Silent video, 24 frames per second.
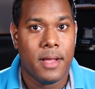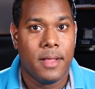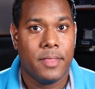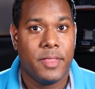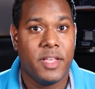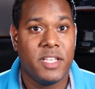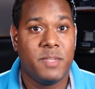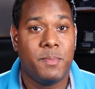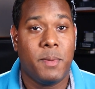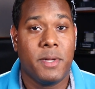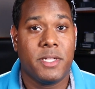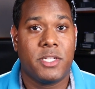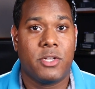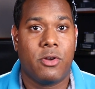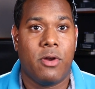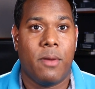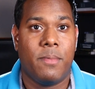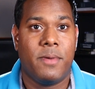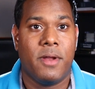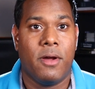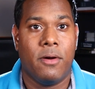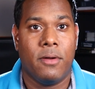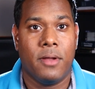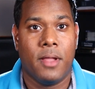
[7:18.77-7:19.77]
This puts
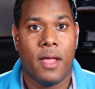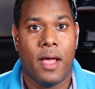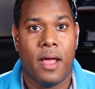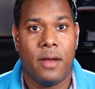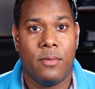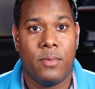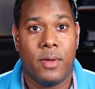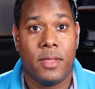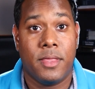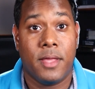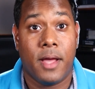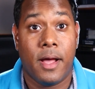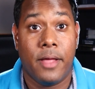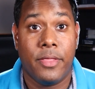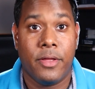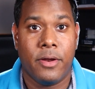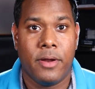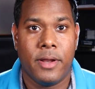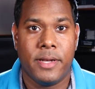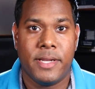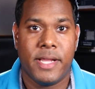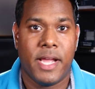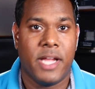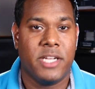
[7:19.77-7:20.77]
crypto in line with other
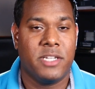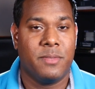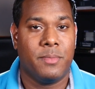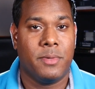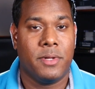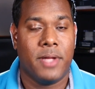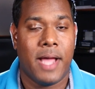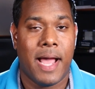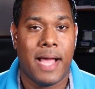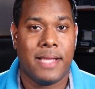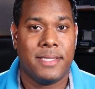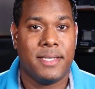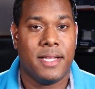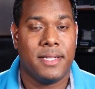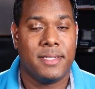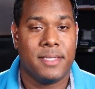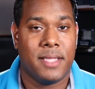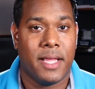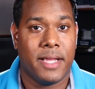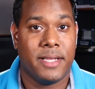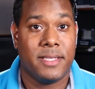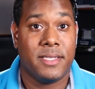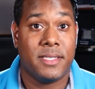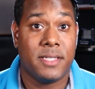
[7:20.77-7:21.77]
intangible assets
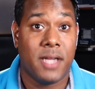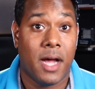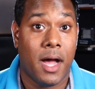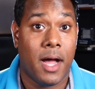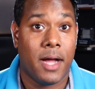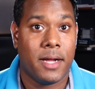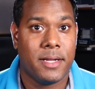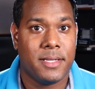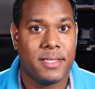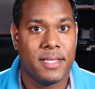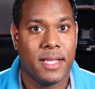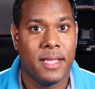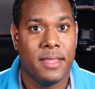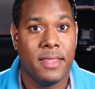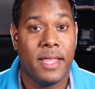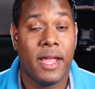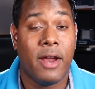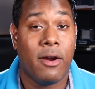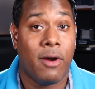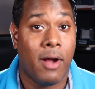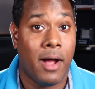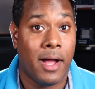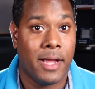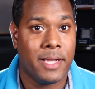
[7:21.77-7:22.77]
like stocks in
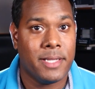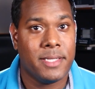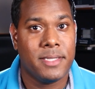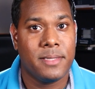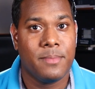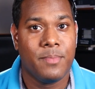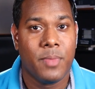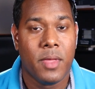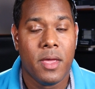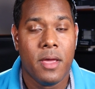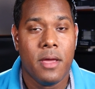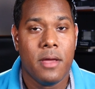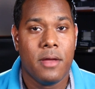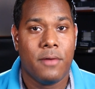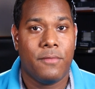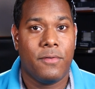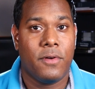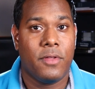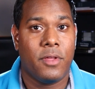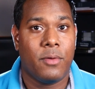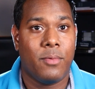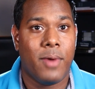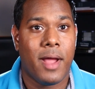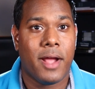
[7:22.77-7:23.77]
their eyes.
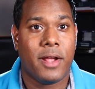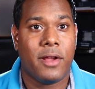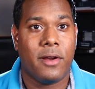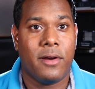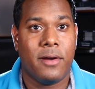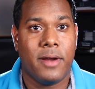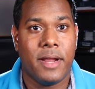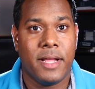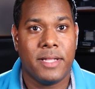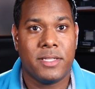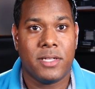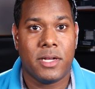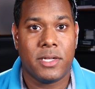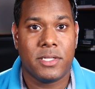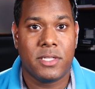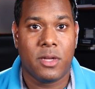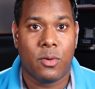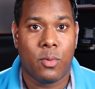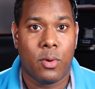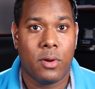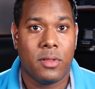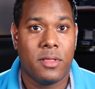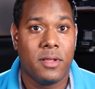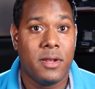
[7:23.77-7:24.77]
For the record, it's also
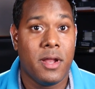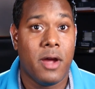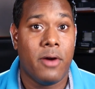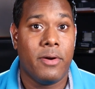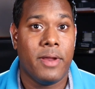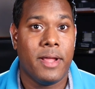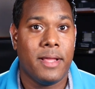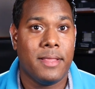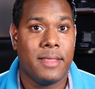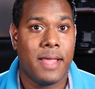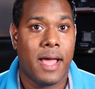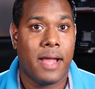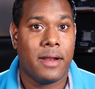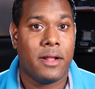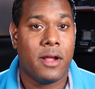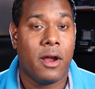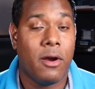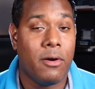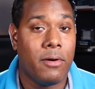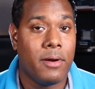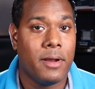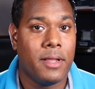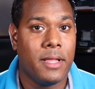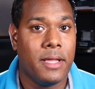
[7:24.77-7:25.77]
worth noting that
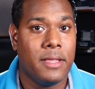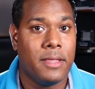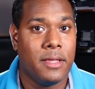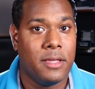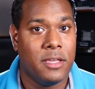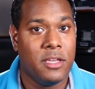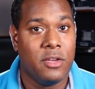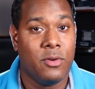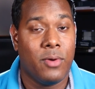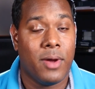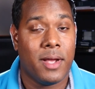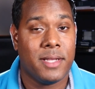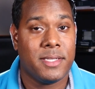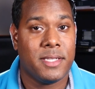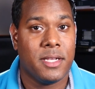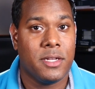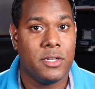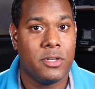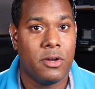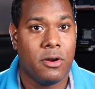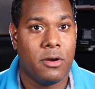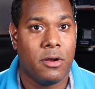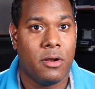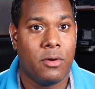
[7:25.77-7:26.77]
currently the US
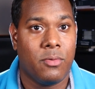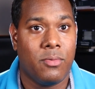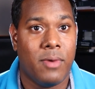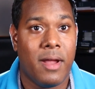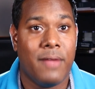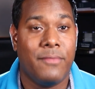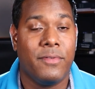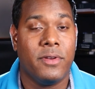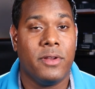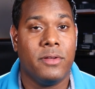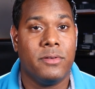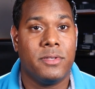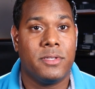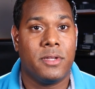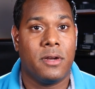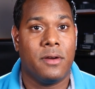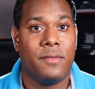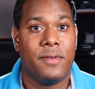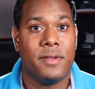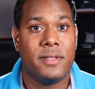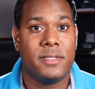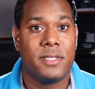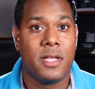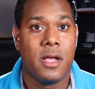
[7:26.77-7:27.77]
Internal Revenue
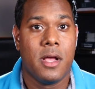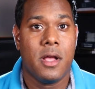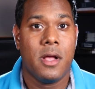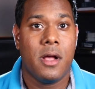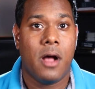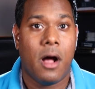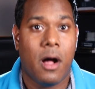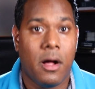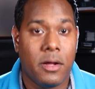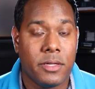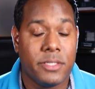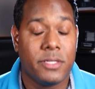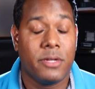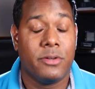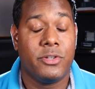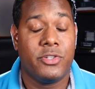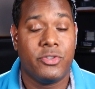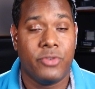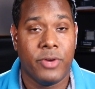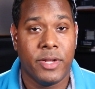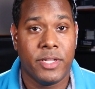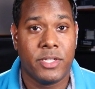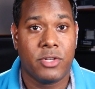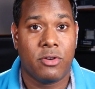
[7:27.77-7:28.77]
Service also
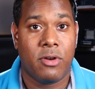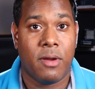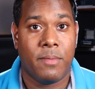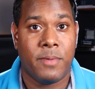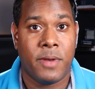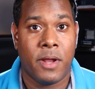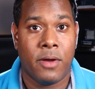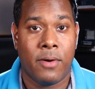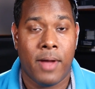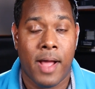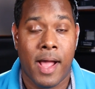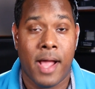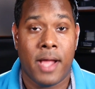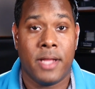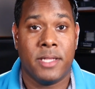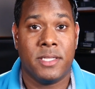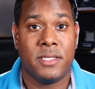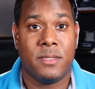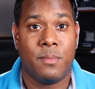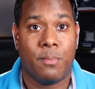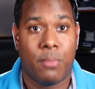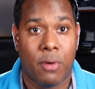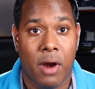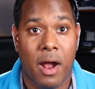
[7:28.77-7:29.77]
treats crypto
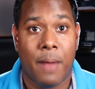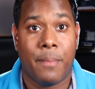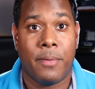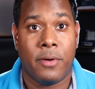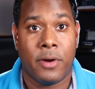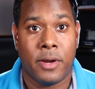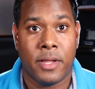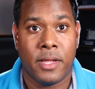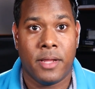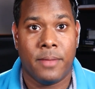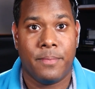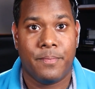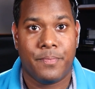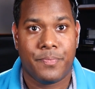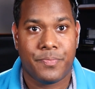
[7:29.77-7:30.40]
as property.